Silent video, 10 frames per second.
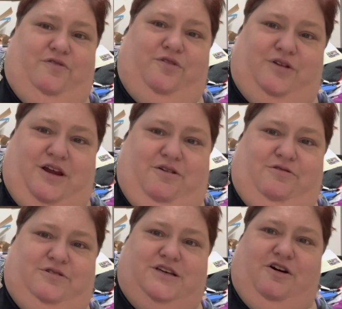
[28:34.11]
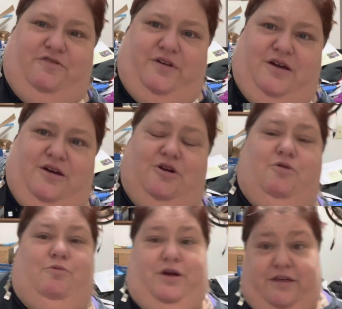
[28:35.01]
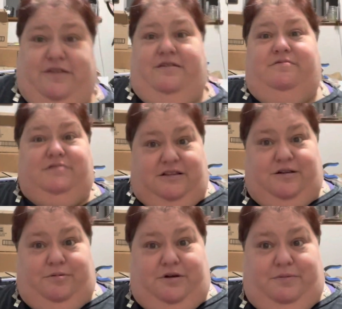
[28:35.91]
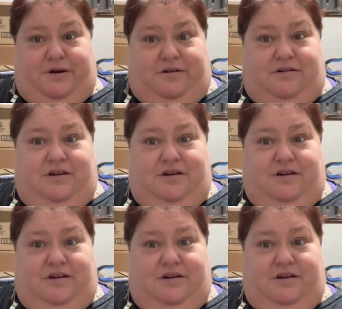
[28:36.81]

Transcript: 13-year-old self with the Liberty Bell.